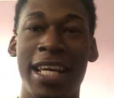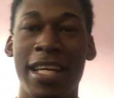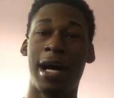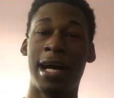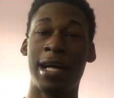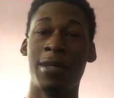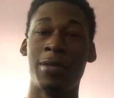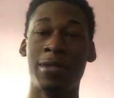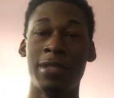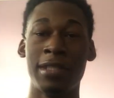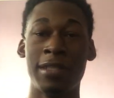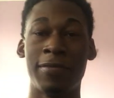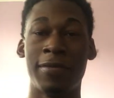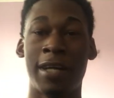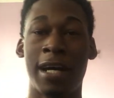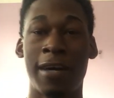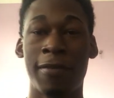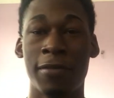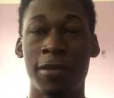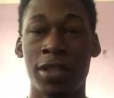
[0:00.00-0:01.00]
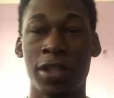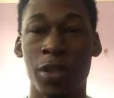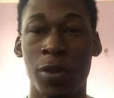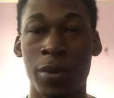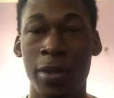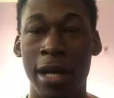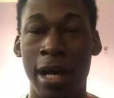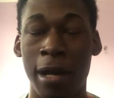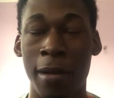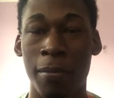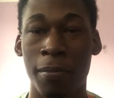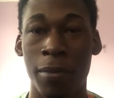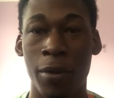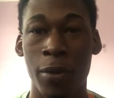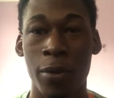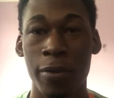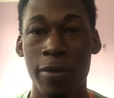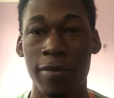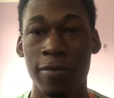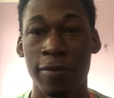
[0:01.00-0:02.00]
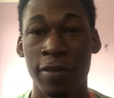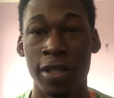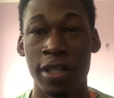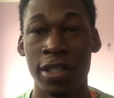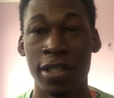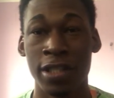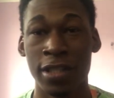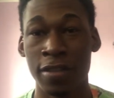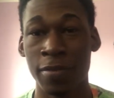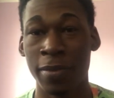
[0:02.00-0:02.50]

I don't even have to show y'all both versions